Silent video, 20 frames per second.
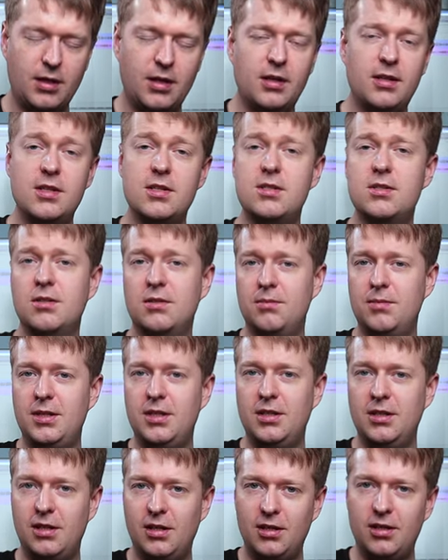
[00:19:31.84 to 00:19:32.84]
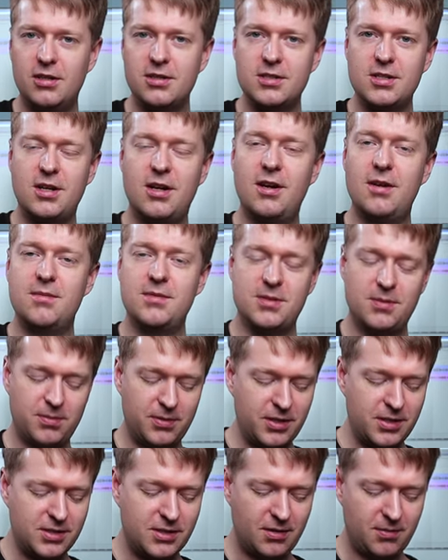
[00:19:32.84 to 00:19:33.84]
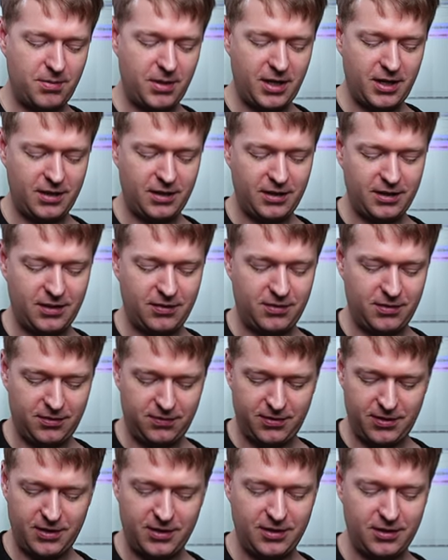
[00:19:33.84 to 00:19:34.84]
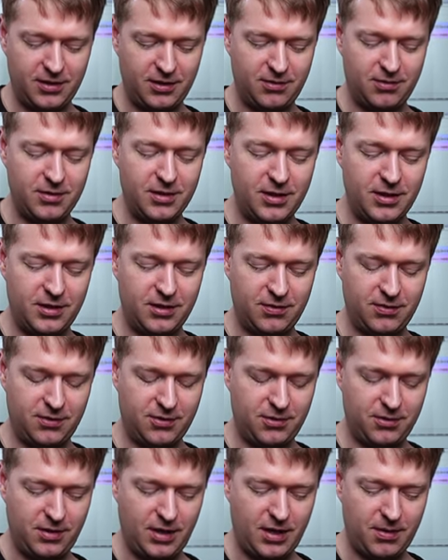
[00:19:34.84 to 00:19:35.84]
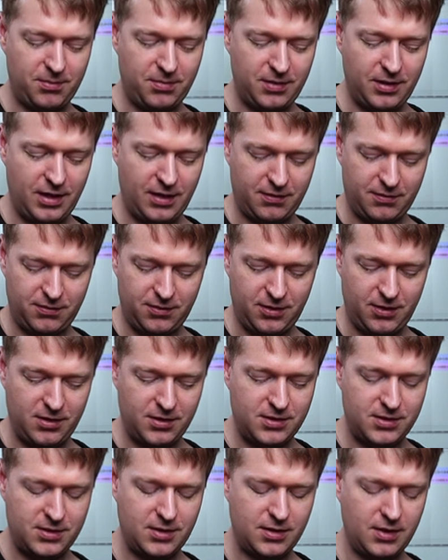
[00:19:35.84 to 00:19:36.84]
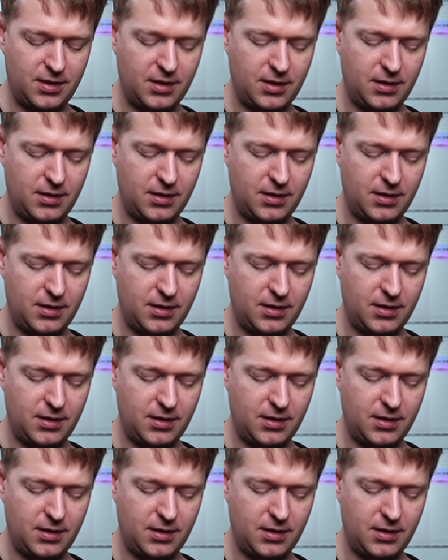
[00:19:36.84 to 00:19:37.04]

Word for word: And this took me a long time, so please don't panic if you're finding it really difficult at, at first.